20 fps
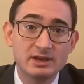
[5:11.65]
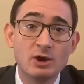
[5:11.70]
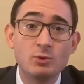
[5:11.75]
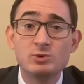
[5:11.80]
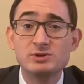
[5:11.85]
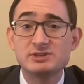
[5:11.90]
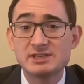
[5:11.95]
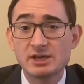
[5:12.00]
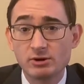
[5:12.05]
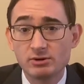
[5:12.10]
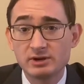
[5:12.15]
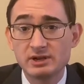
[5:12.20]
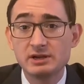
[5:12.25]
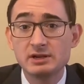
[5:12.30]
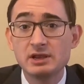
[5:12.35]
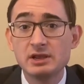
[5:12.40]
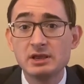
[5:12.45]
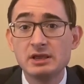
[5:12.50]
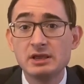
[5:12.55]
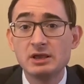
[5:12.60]
And we settled it
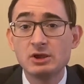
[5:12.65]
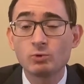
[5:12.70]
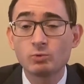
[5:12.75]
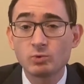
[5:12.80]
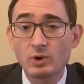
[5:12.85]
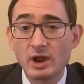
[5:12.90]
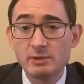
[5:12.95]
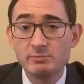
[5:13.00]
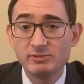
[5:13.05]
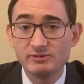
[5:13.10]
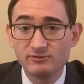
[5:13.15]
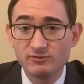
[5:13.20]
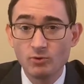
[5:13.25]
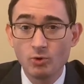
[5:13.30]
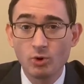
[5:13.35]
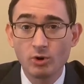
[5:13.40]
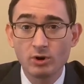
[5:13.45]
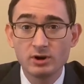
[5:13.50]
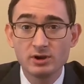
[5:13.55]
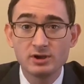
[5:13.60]
right
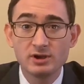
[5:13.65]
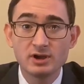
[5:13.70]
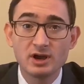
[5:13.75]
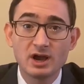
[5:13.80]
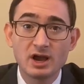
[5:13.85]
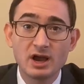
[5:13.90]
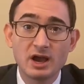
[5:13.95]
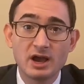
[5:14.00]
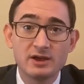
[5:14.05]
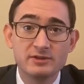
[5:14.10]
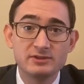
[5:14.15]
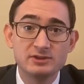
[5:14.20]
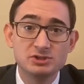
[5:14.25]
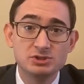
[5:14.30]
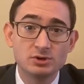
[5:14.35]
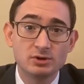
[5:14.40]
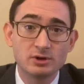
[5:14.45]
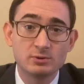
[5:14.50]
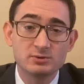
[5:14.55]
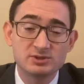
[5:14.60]
before the
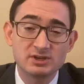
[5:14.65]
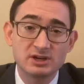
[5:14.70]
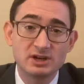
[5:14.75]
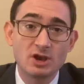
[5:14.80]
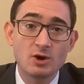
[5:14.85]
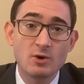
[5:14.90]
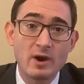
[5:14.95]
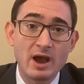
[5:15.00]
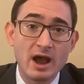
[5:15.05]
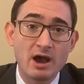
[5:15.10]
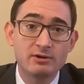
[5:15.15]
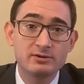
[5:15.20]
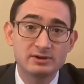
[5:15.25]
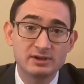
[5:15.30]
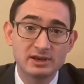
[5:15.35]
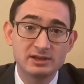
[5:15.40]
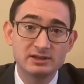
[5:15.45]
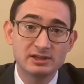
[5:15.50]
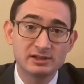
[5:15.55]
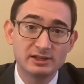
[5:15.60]
jury was going to go out
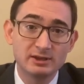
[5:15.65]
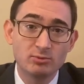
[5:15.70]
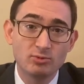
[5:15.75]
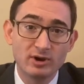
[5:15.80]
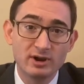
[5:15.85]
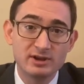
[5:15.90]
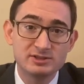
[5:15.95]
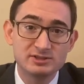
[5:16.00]
and deliberate.